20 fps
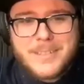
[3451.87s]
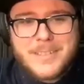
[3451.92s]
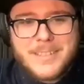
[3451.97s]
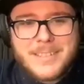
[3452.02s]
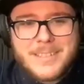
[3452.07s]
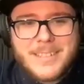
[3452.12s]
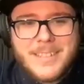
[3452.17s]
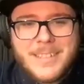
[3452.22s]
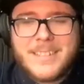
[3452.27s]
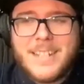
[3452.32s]
It,
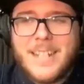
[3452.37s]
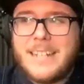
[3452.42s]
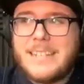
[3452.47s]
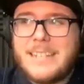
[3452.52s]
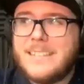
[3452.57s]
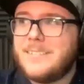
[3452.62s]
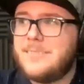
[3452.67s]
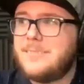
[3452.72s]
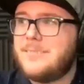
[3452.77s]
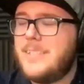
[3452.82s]
it kind
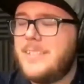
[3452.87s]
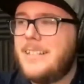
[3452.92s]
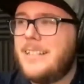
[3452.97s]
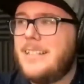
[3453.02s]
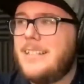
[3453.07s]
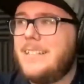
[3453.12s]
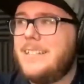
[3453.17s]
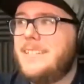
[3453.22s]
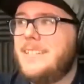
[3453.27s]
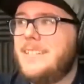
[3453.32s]
of,
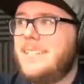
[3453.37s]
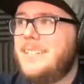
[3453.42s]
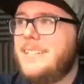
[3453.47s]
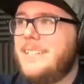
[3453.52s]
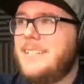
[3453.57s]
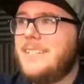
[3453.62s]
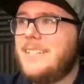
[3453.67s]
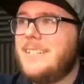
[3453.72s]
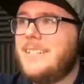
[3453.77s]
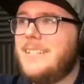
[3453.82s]
uh,
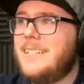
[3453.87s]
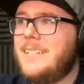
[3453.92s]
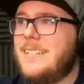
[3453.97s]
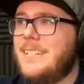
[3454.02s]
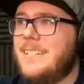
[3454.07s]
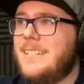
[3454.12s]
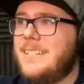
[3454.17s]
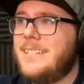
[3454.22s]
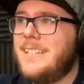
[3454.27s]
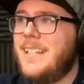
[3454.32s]
uh,